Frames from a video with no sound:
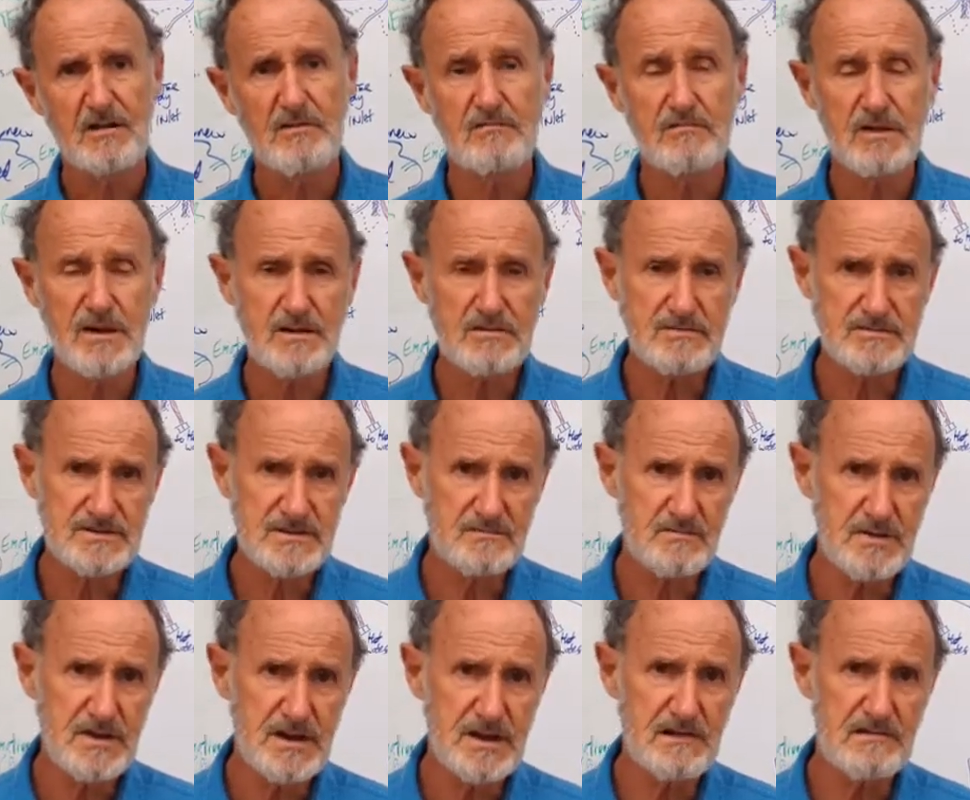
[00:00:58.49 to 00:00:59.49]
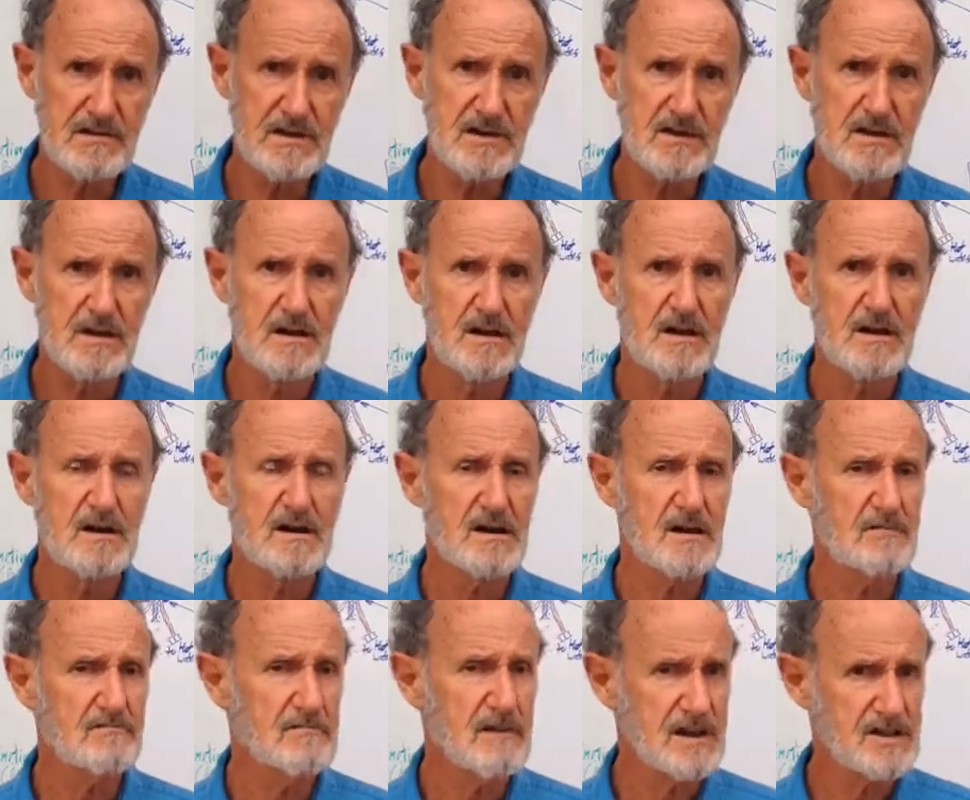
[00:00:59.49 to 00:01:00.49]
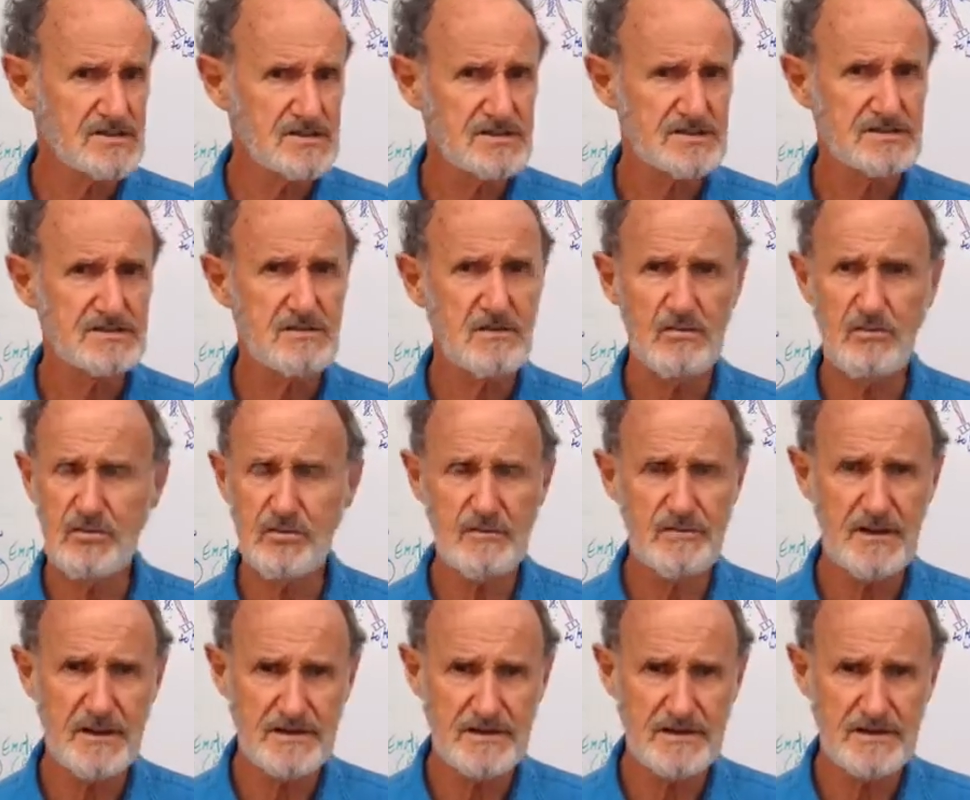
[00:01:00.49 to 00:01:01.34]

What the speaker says: wrinkles appearing, rashes, all of